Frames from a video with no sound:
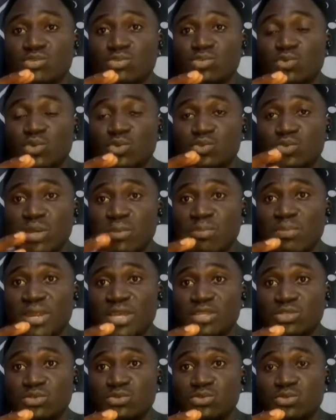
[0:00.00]
want to
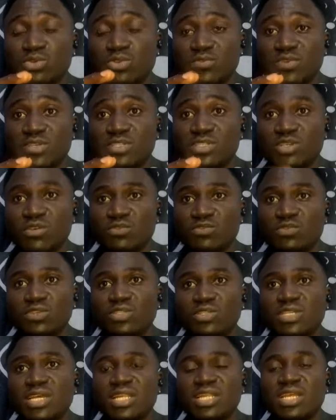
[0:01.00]
apply to University of
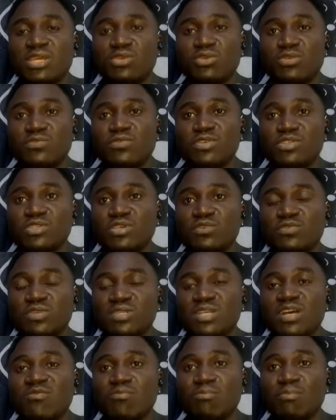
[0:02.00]
Jos, and then University of Jos
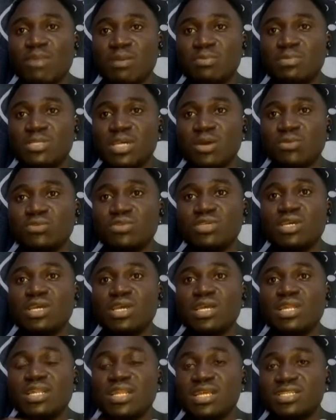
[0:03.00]
have mapped out
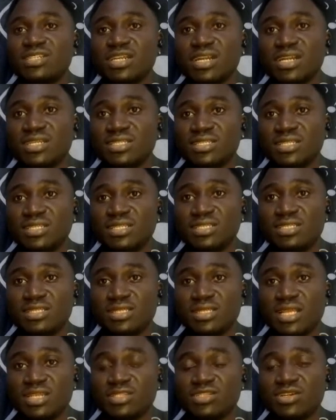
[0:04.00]

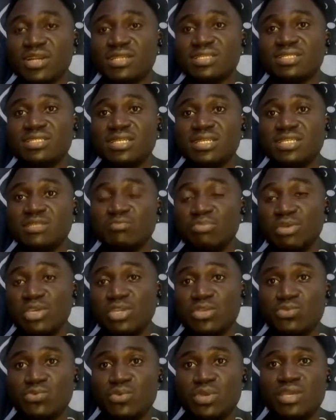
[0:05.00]
Nasarawa State,
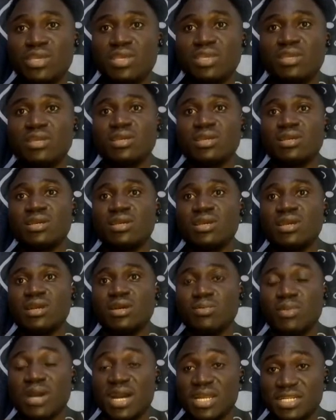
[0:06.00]
Benue,
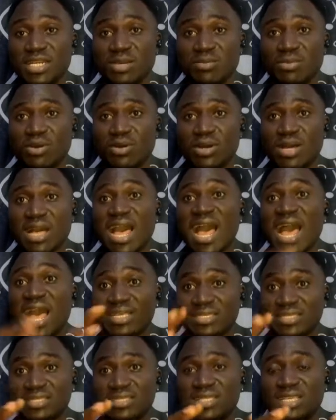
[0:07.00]
Adamawa
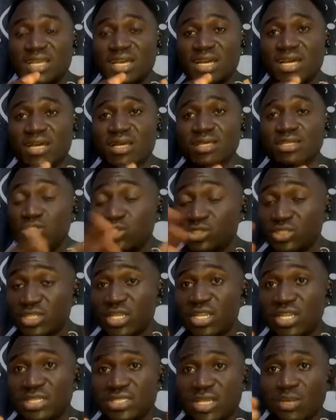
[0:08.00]
as their, just
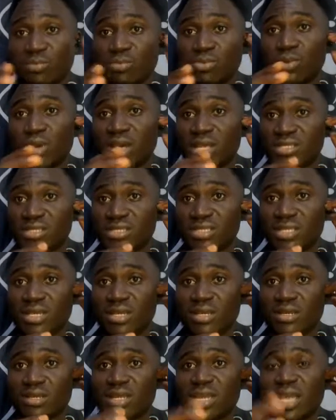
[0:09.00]
an example, as
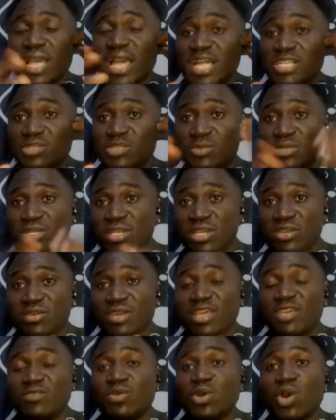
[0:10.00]
their catchment area.
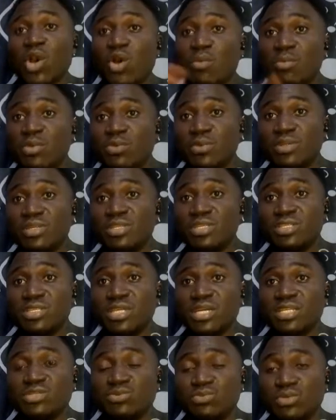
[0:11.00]
If you're coming within
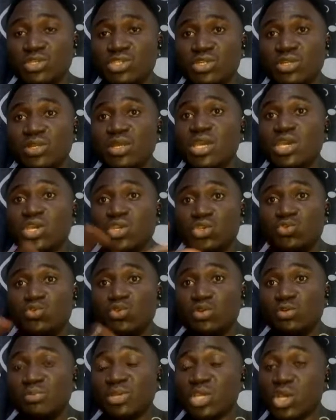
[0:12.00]
that region, you
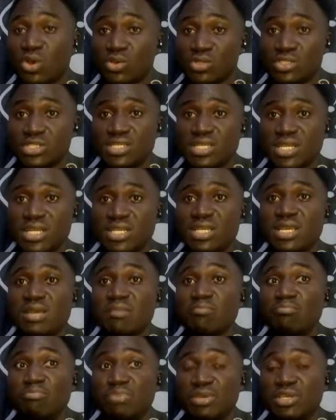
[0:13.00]
will be considered
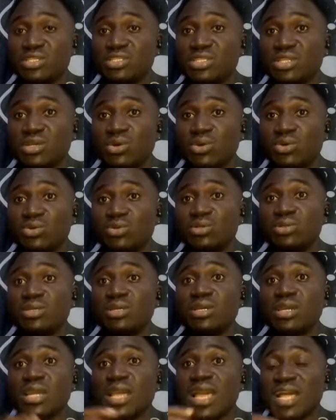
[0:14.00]
based on
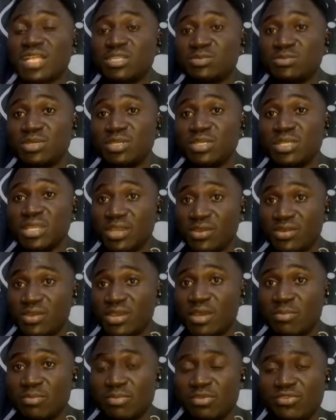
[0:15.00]
catchment
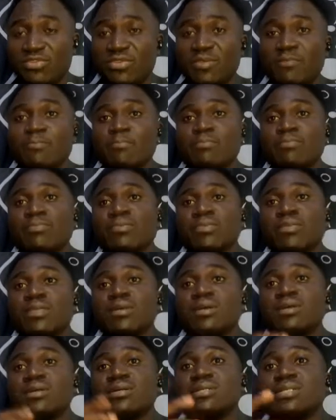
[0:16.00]
area base.
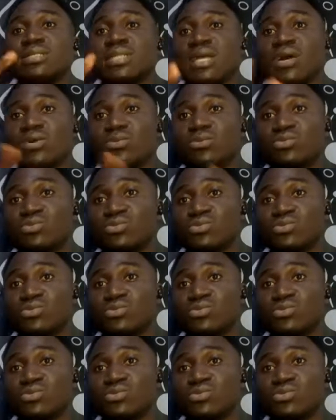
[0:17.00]
Now,